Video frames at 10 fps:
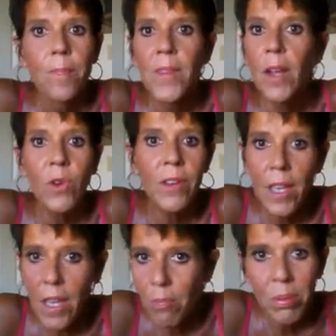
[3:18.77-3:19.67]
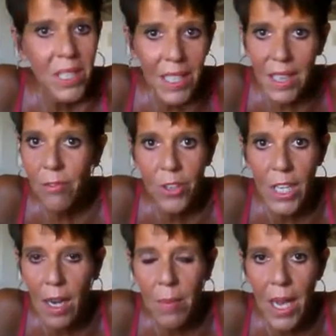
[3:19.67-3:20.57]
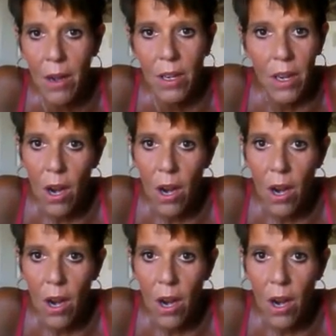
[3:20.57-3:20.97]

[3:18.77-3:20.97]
that we completely forget about